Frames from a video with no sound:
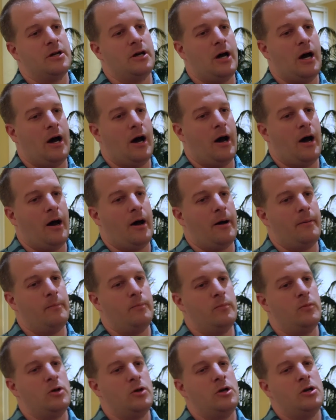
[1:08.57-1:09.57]

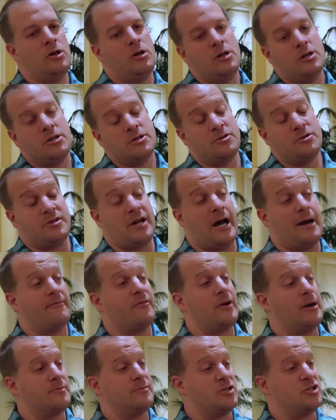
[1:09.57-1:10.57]
So time
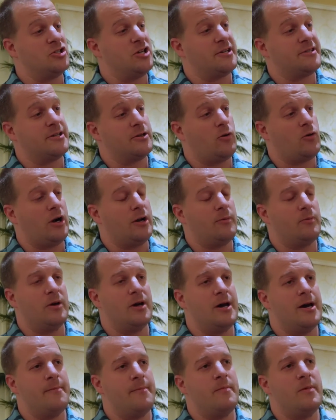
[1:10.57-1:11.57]
frames adjusted quite a
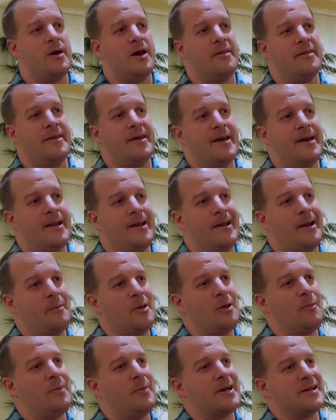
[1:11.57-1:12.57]
bit. And then, I
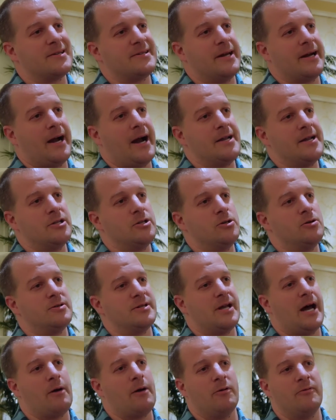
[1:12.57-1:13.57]
mean, the biggest thing I do is
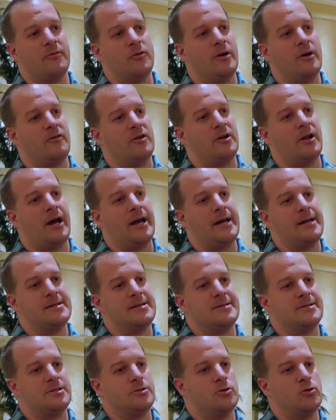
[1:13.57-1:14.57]
I review every
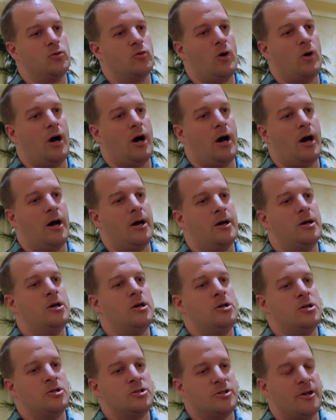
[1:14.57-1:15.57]
night
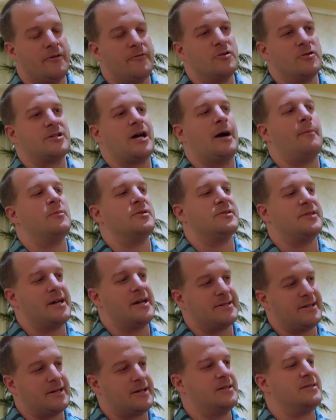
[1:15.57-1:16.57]
so if there's common
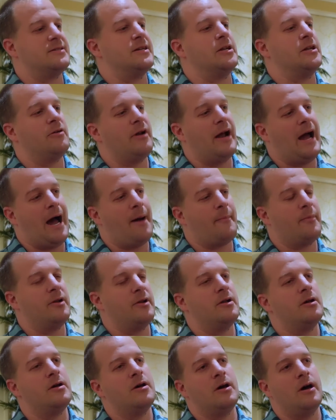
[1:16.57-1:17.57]
mistakes that continue to
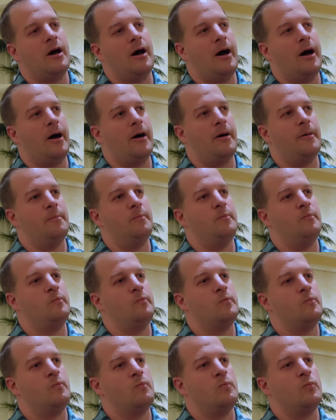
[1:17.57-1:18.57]
happen,
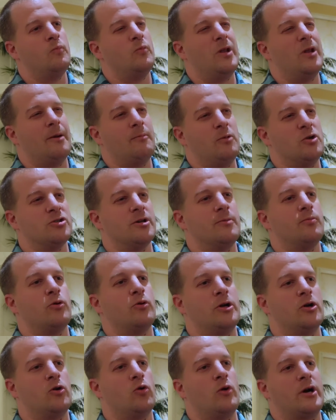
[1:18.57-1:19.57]
then I'm usually
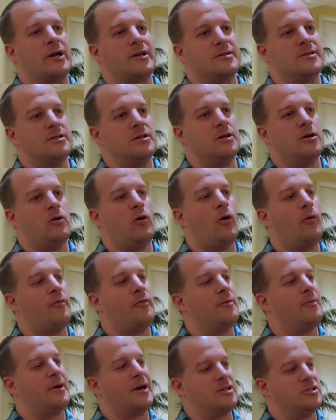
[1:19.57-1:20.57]
pretty quick to
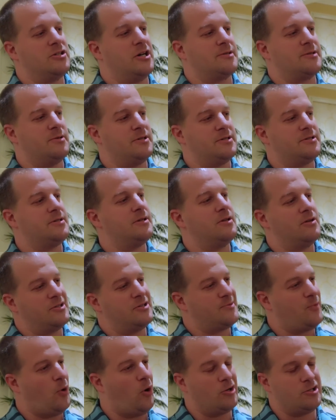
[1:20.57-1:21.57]
hopefully make adjustments,
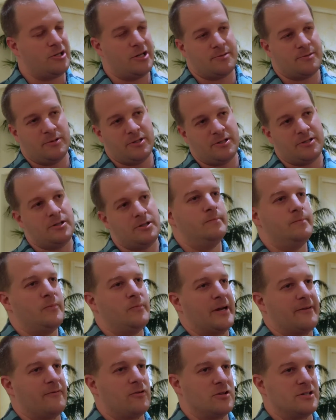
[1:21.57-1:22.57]
small adjustments.
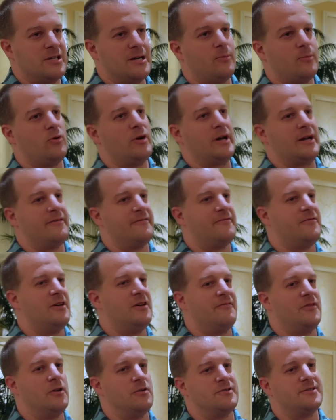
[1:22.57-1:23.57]
Like for example, like
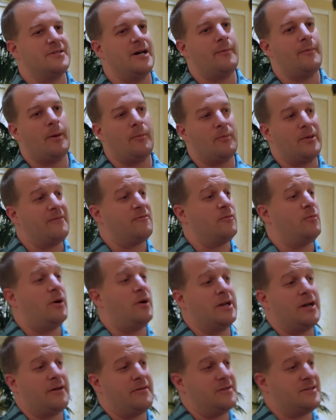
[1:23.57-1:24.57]
if there's I'm leaving
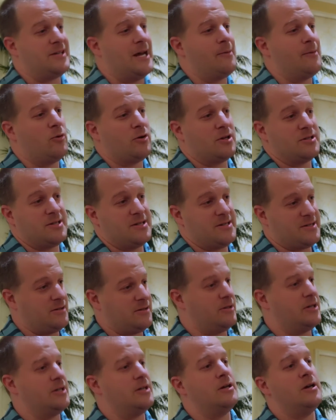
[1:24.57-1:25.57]
money on the table
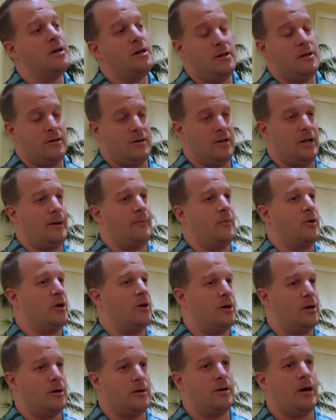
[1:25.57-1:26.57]
consistently, then I'm
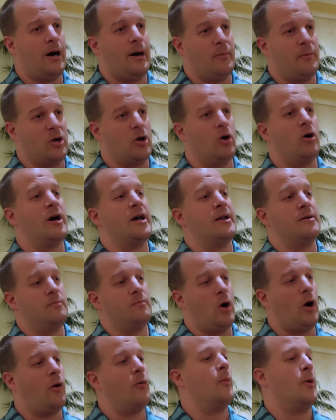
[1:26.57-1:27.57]
gonna go ahead and
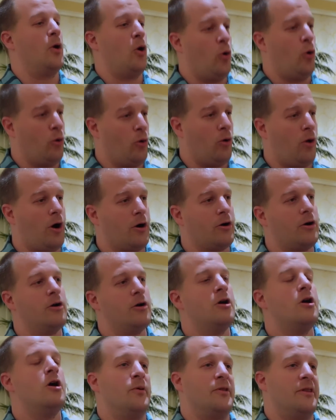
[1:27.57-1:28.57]
I'm gonna hold longer.
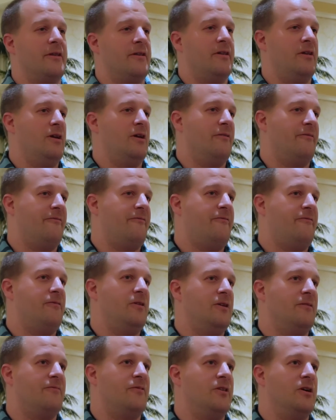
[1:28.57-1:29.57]
But then
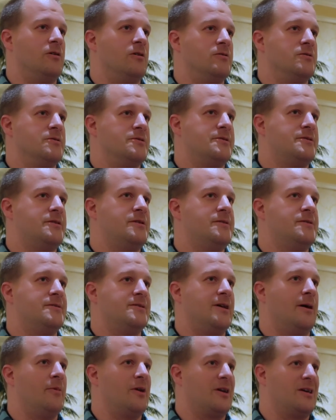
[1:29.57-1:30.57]
if there's
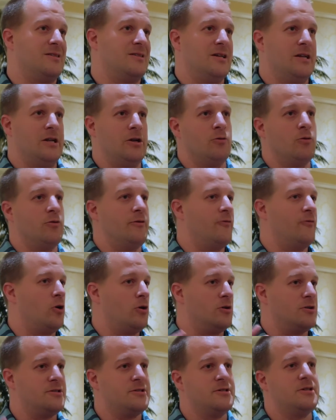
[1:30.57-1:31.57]
some that continue to
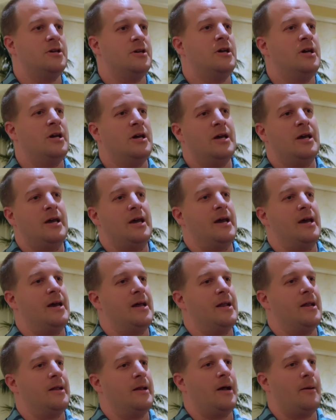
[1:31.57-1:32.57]
reverse
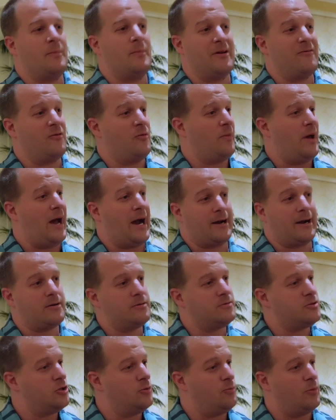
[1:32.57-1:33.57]
and I'm giving
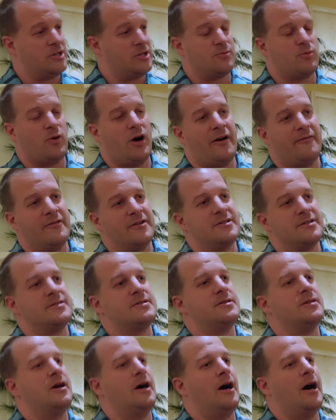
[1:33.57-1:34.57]
back too much
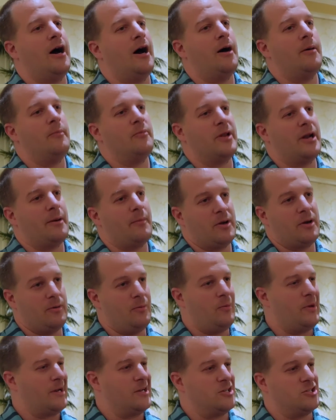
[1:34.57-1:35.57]
profits, then I'm gonna
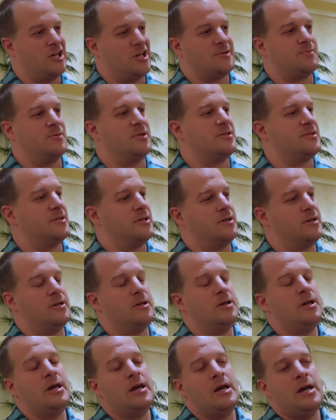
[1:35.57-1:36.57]
make adjustments and
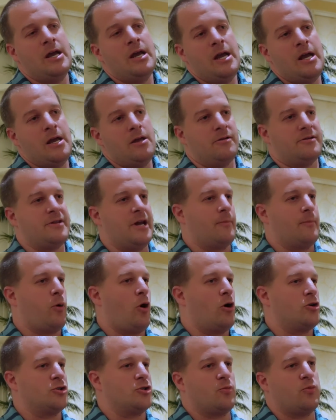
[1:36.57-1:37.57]
either take
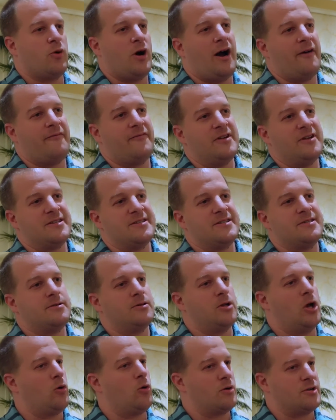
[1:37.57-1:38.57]
partial profits,
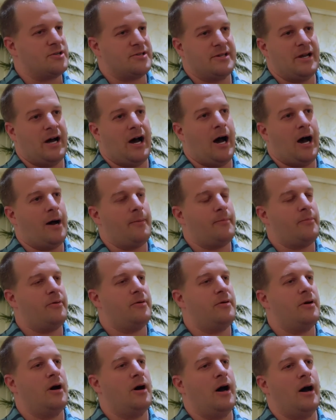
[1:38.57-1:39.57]
slower stop,
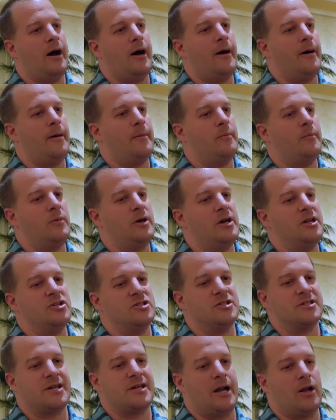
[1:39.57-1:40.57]
and
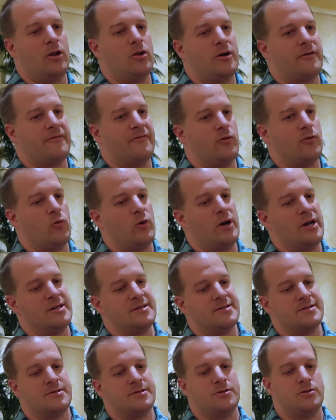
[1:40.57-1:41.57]
just kind of look for
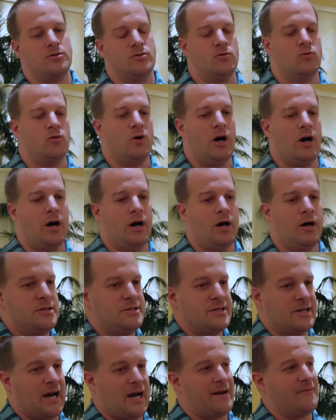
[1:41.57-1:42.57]
ways to
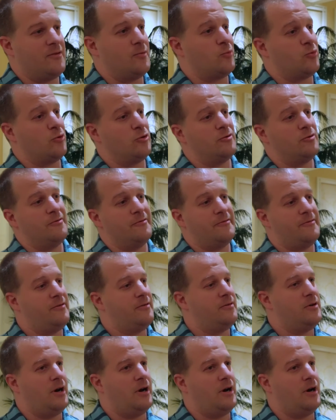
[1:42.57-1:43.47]
kind of improve